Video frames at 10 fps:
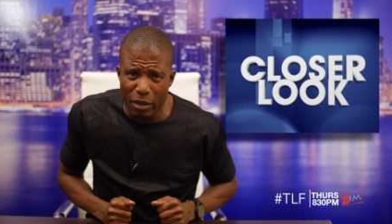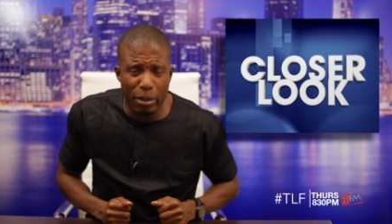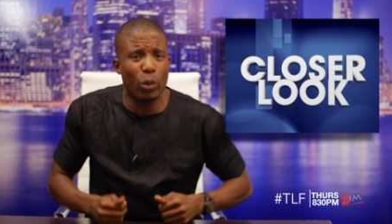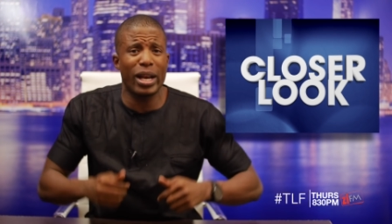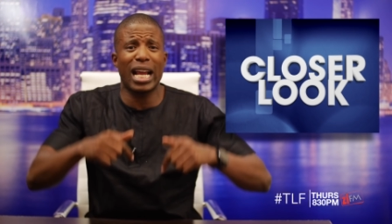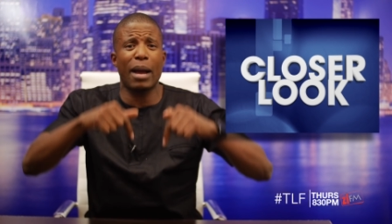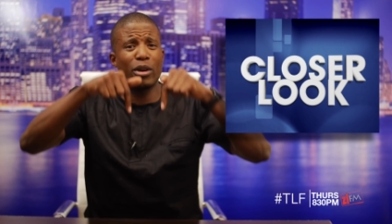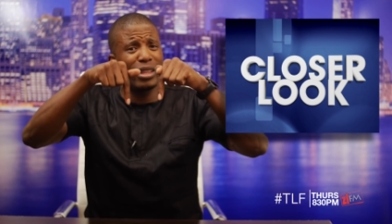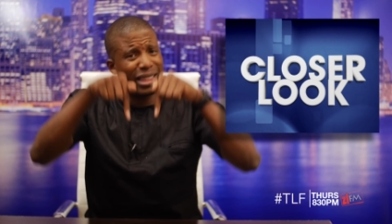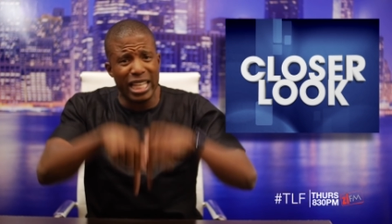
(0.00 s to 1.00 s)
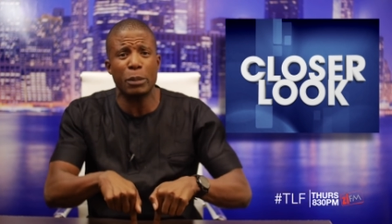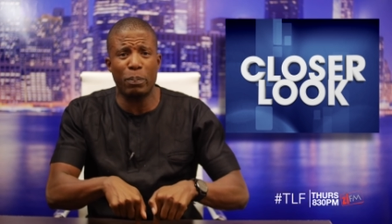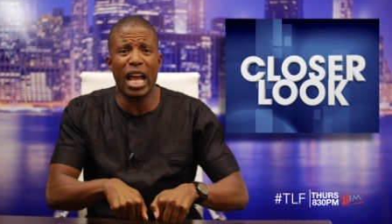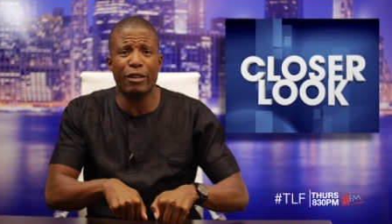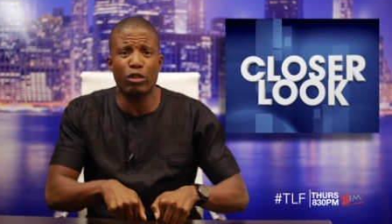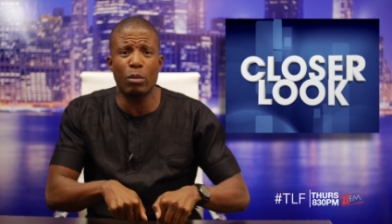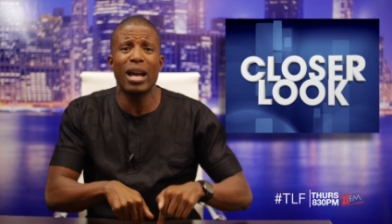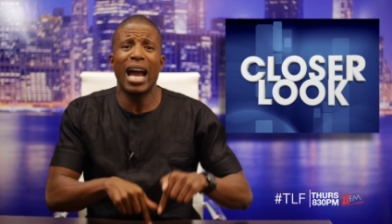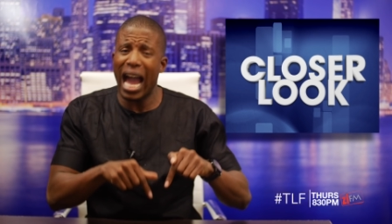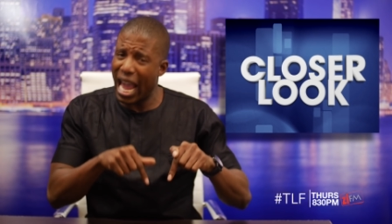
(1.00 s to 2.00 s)
But when I come on this platform,
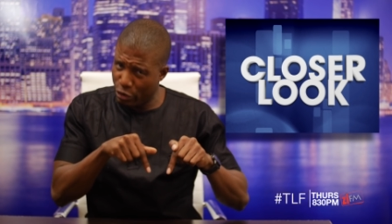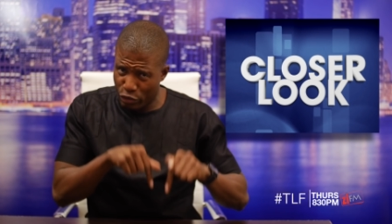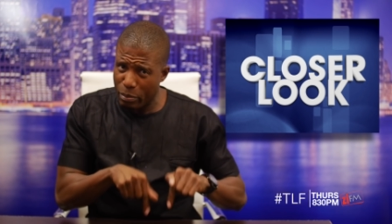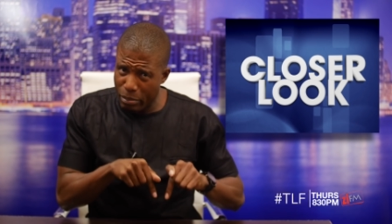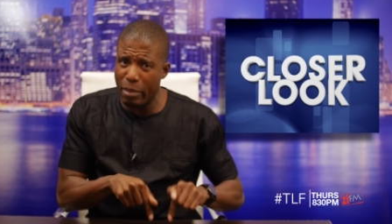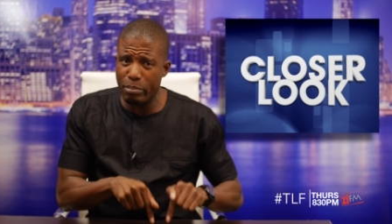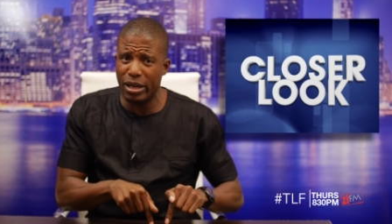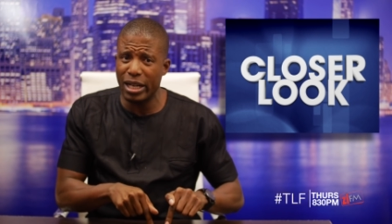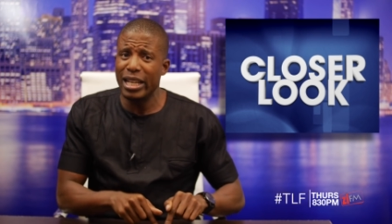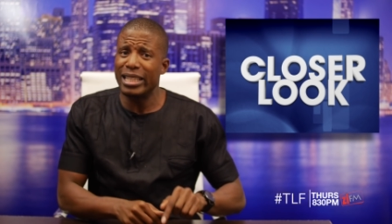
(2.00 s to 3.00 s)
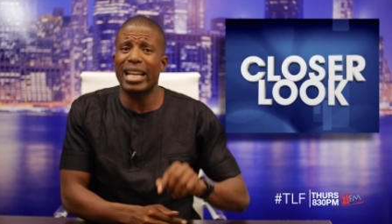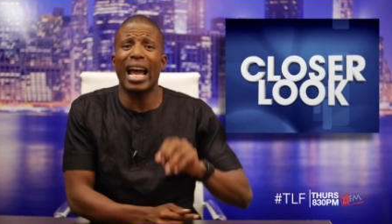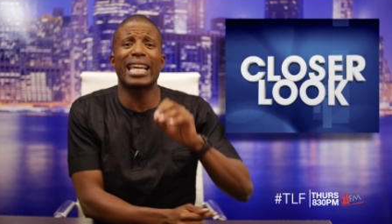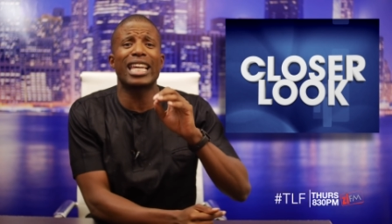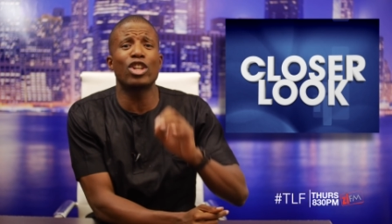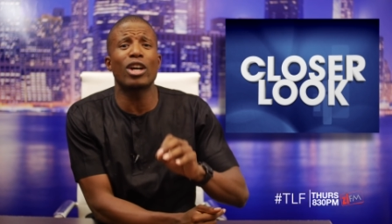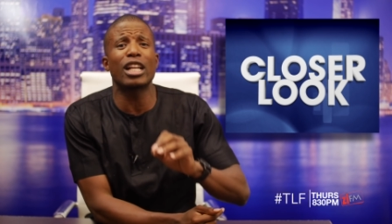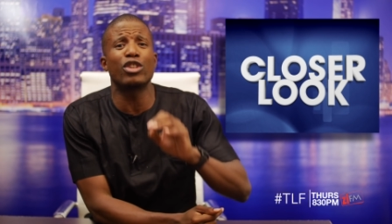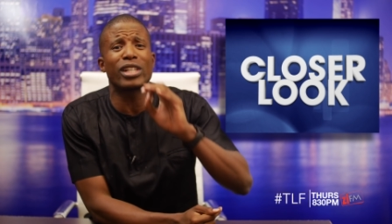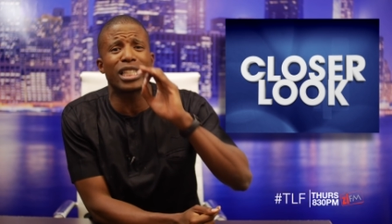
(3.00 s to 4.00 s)
I remember that I cannot
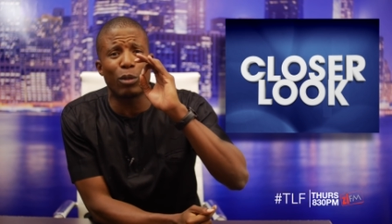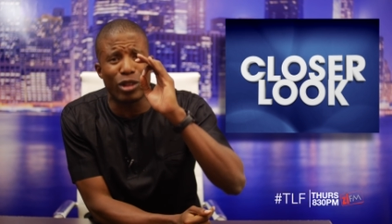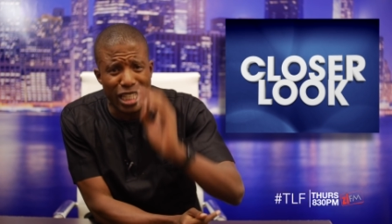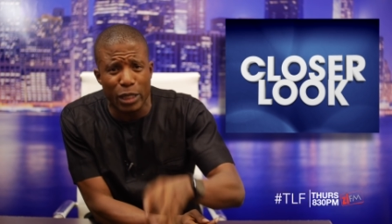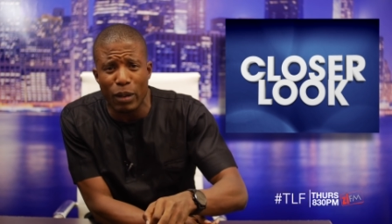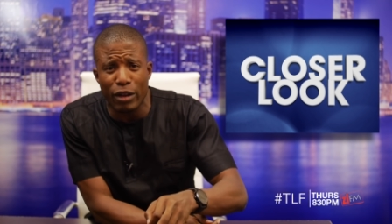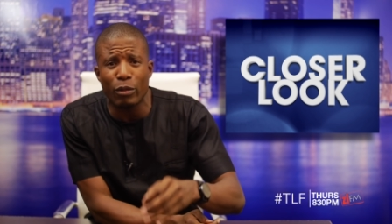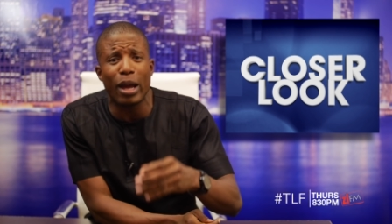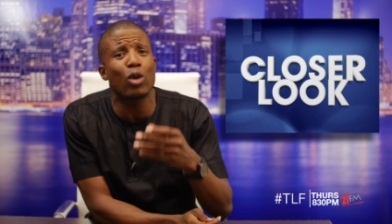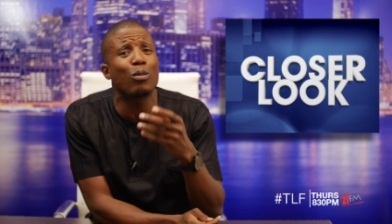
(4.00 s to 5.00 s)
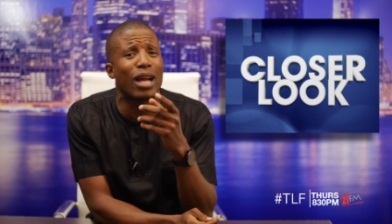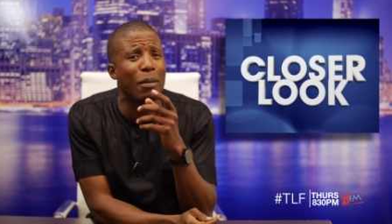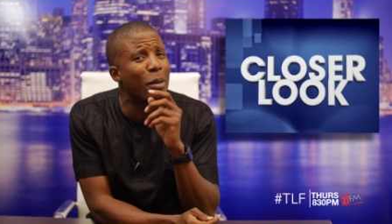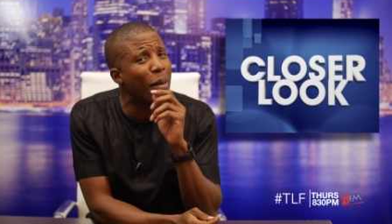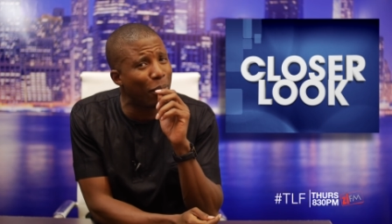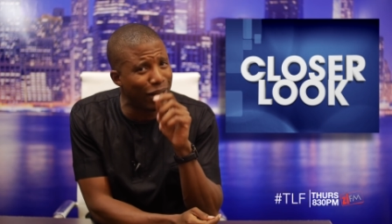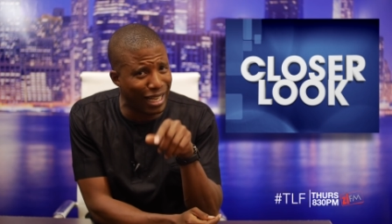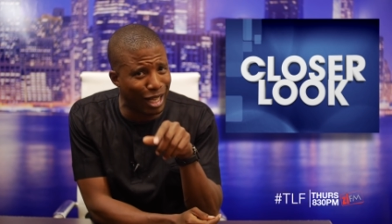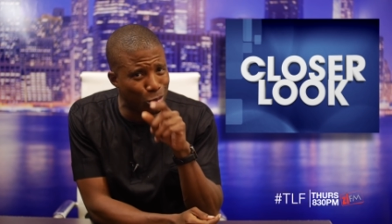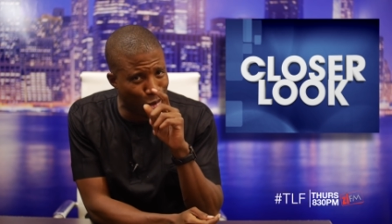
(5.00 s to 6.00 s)
address him on this platform. I know Mugabe Pepe and
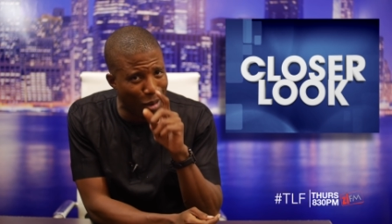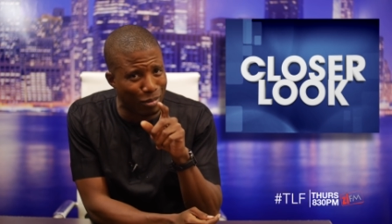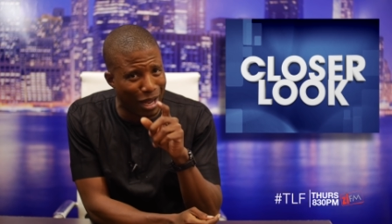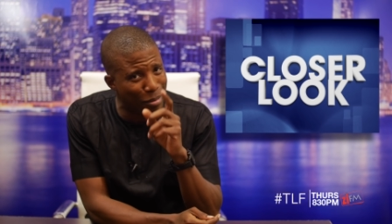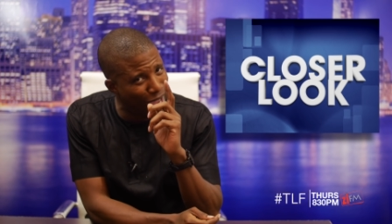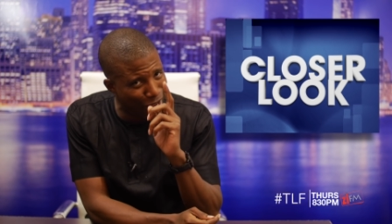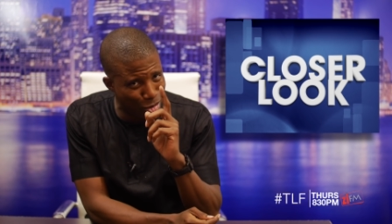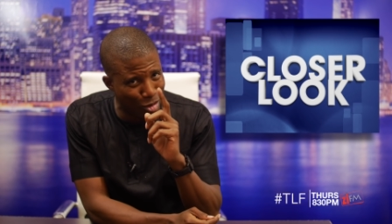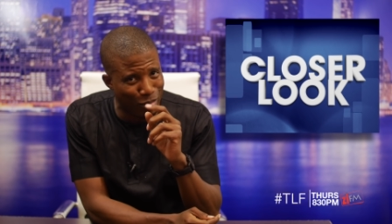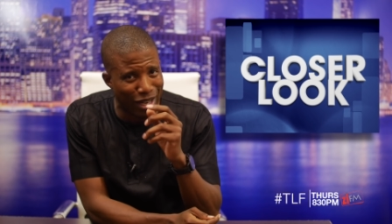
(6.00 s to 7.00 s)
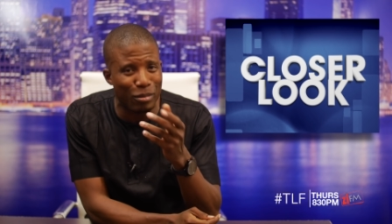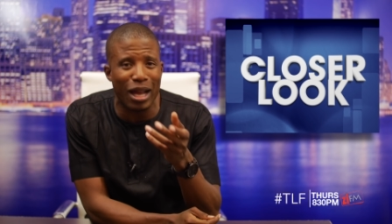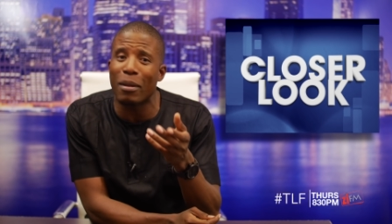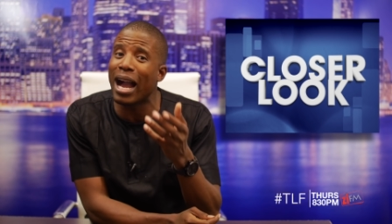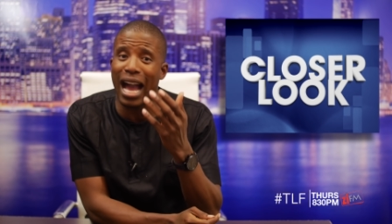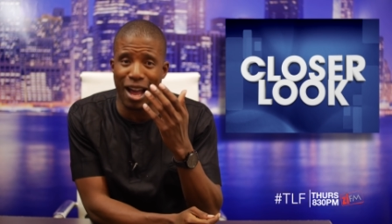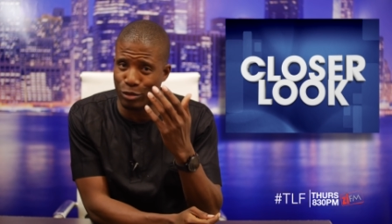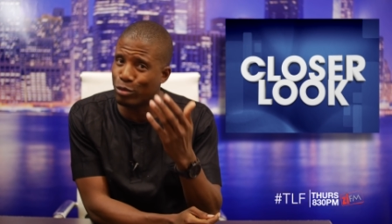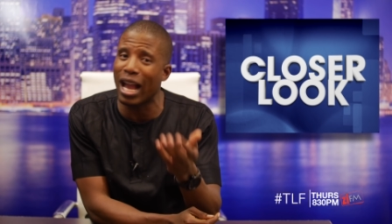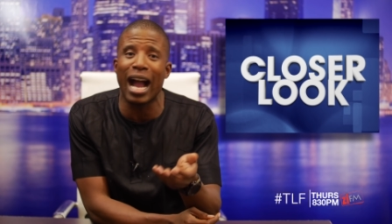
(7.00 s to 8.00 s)
Dakatuka Mugabe, I know. But Mugabe
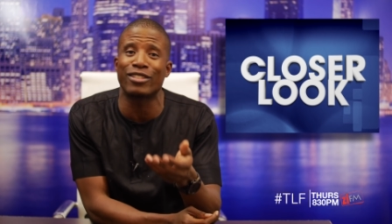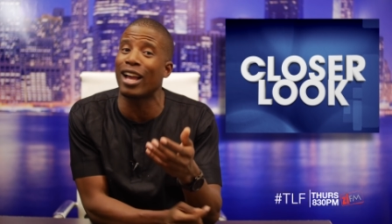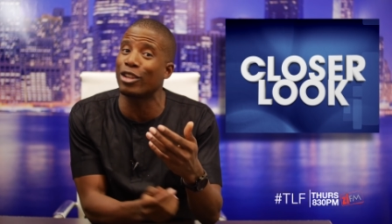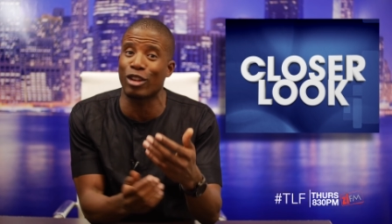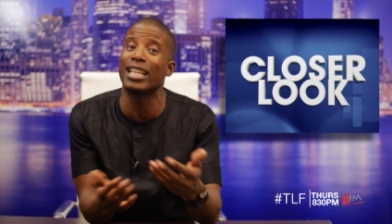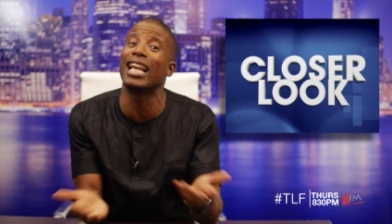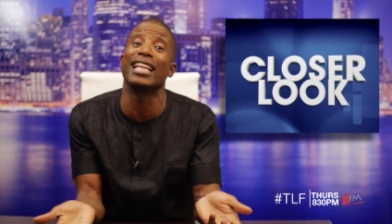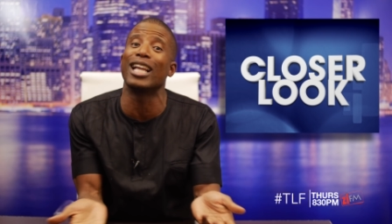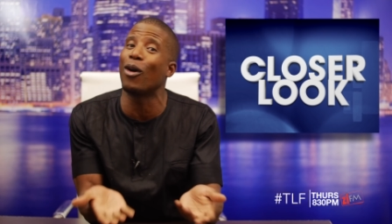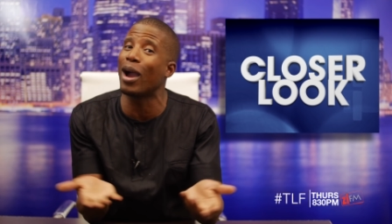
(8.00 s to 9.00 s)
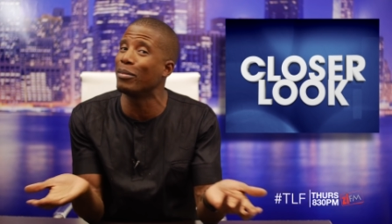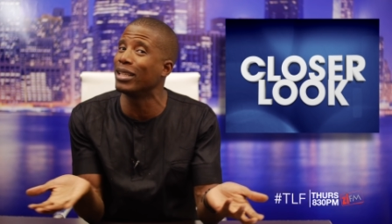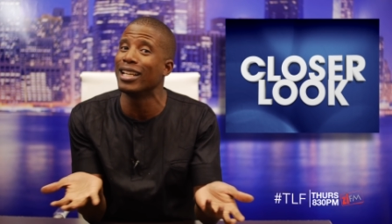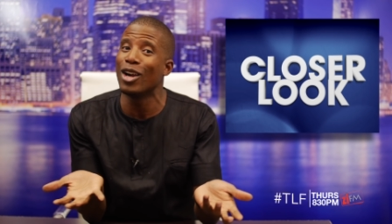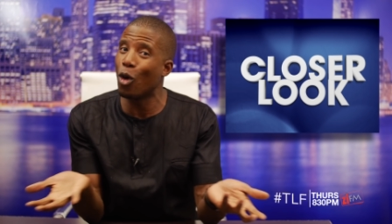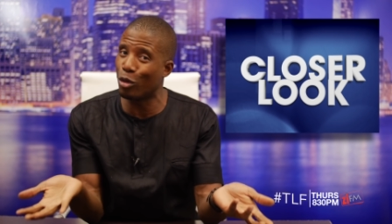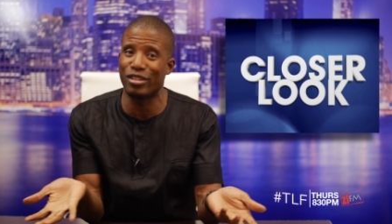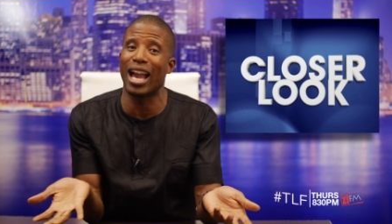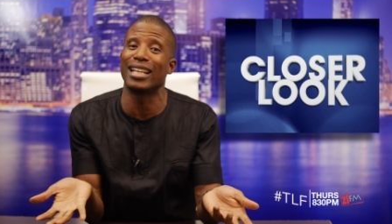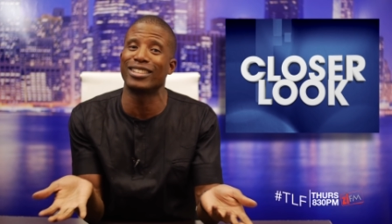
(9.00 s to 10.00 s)
anga kunyaka sasa nyanya, I mean,
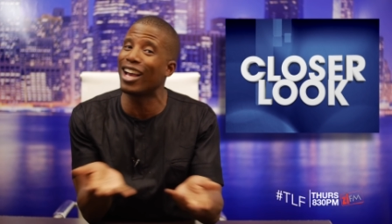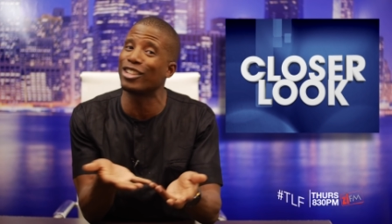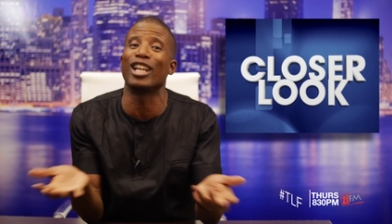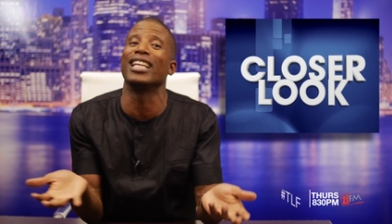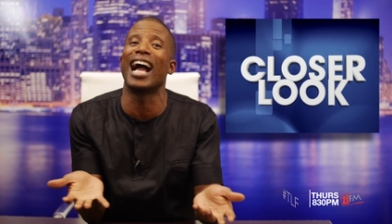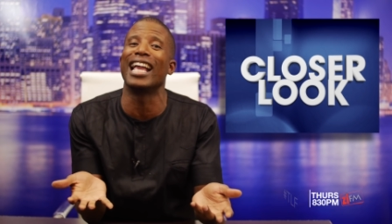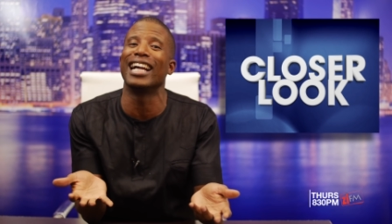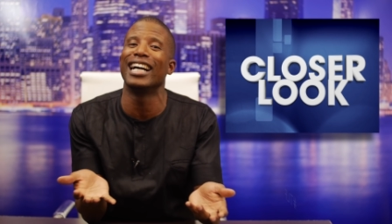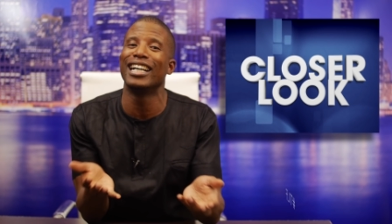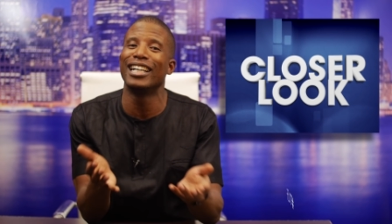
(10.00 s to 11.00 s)
obvious, sasa nyanya.